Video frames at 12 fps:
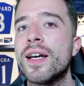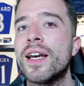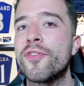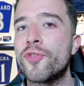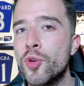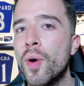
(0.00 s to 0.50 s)

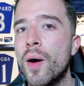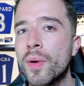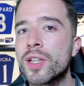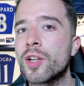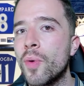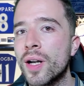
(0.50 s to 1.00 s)
If you are one
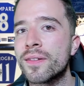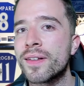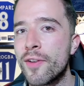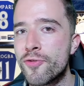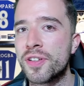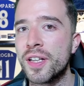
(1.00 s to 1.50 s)
of the ones that
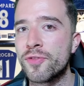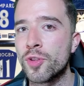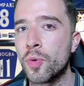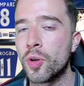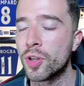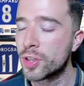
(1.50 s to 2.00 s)
have received an
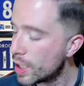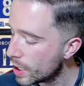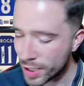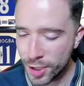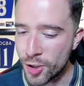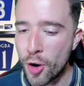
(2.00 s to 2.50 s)
award,
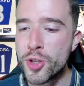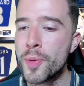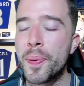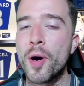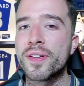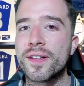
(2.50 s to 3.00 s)
you know you
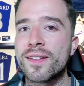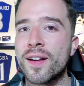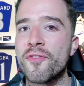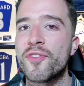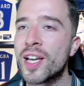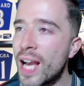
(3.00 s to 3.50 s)
posted
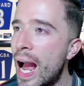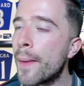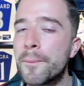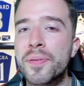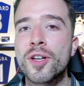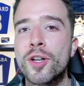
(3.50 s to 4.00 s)
something
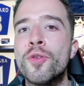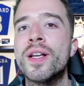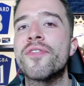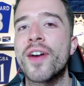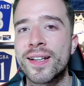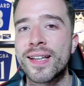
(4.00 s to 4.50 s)
absolutely
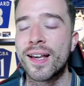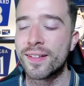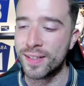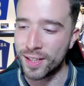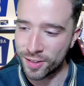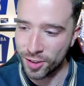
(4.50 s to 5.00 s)

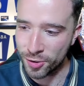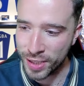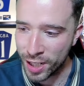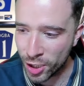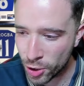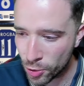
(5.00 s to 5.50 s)
fantastic. So
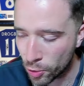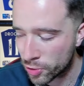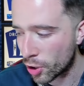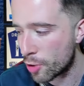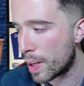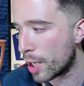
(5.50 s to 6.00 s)
thank you all
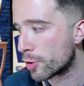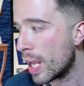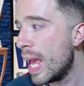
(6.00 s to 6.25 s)
so much.